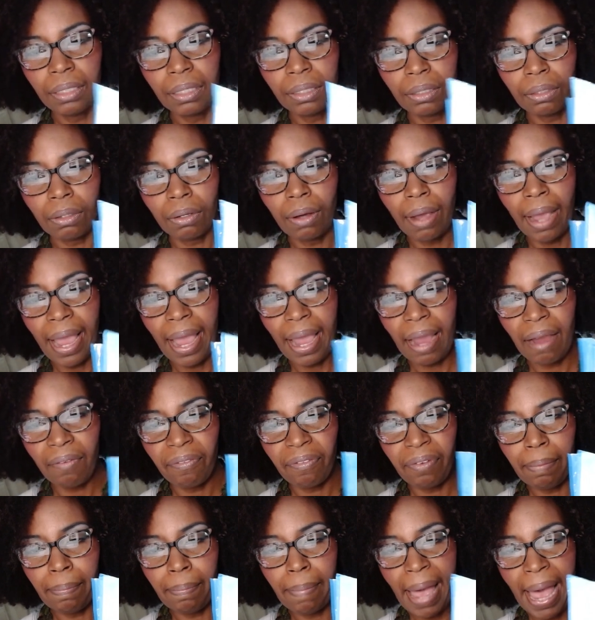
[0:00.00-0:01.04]
So
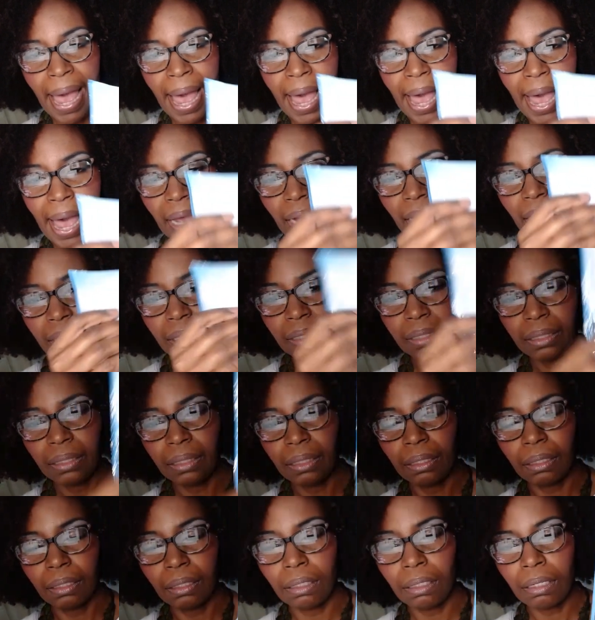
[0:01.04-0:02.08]
every bag
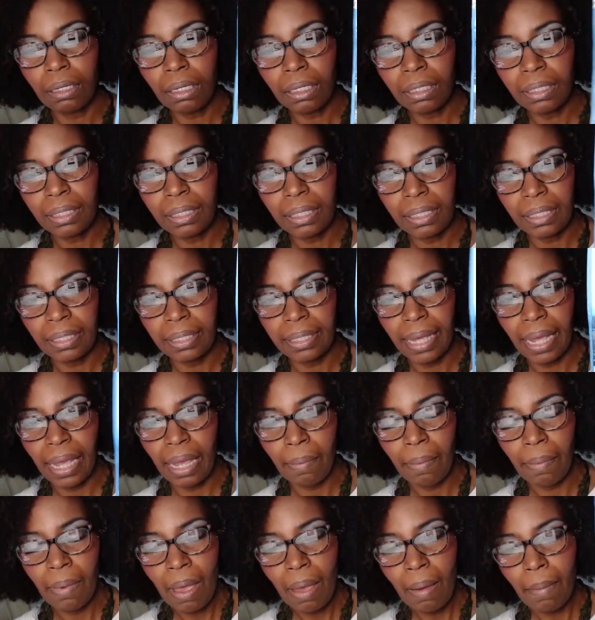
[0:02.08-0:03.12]
looks the same,
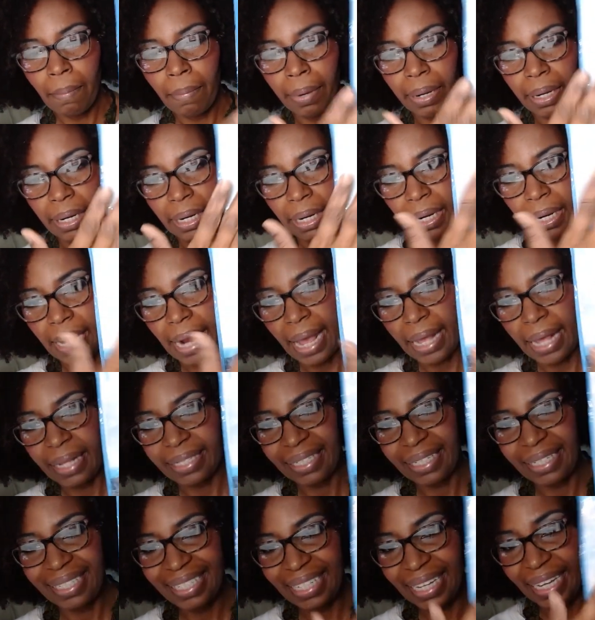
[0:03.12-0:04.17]
but it has
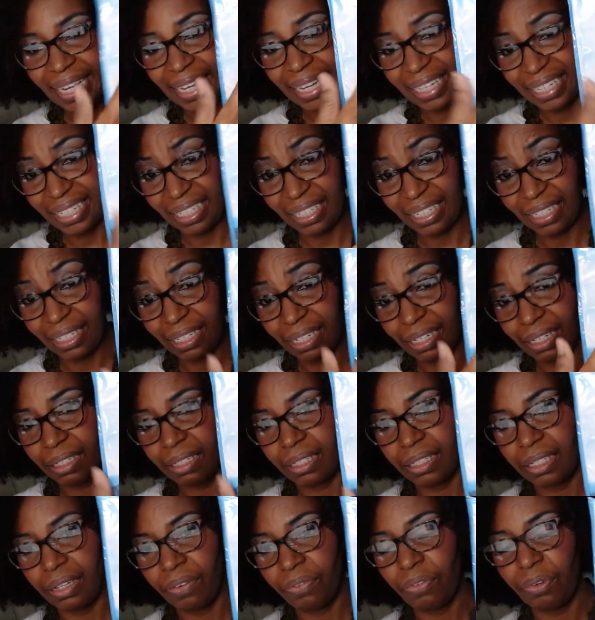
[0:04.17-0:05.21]
a
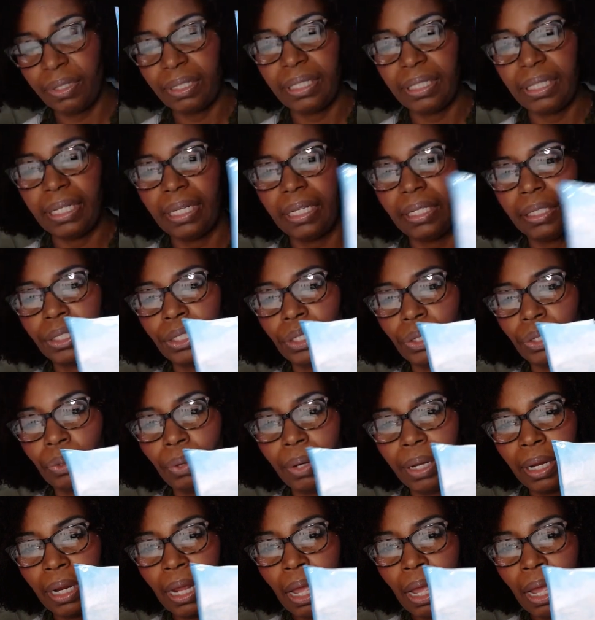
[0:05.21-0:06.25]
different tint to
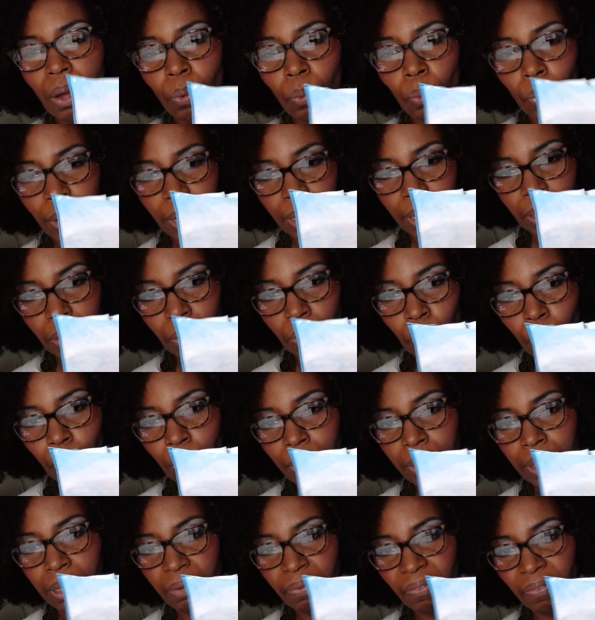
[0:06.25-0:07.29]
it
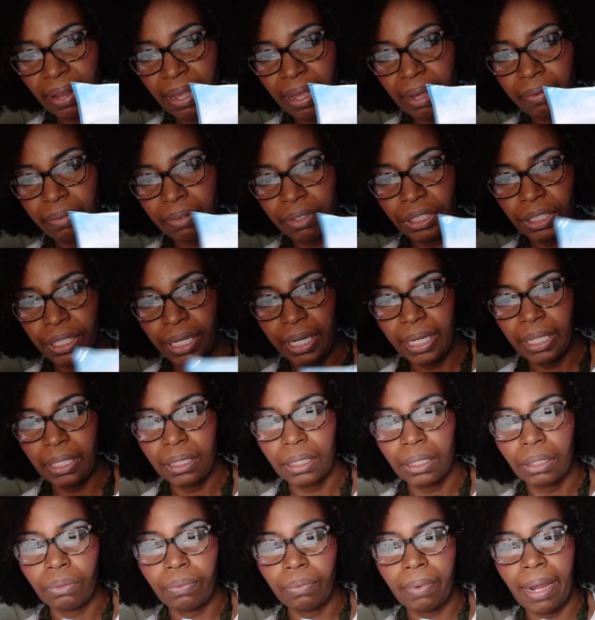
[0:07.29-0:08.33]
when the flavor
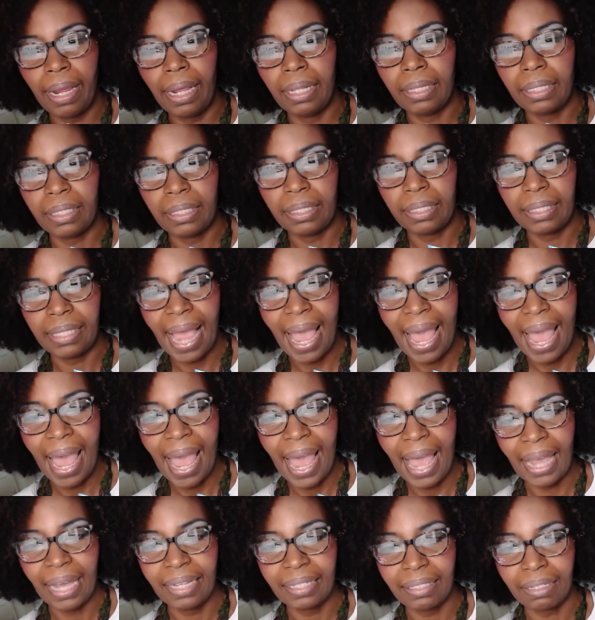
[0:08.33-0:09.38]
changes, right? And this
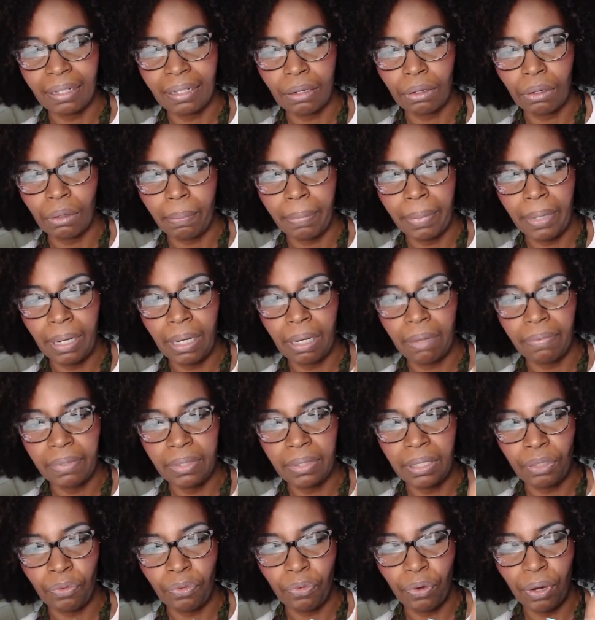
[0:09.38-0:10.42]
tag is a little bit of a
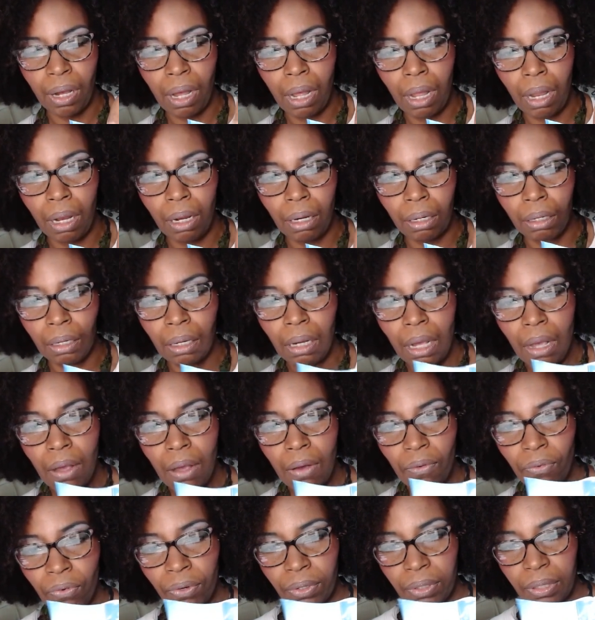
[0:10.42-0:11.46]
different color
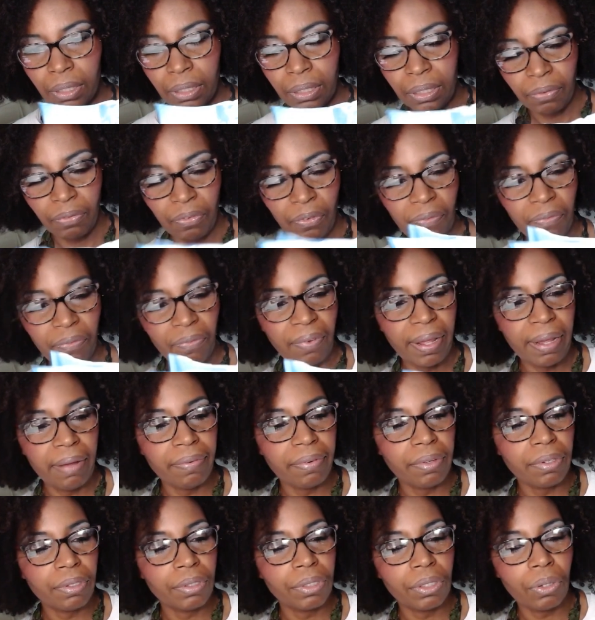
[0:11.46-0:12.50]
for the different flavors.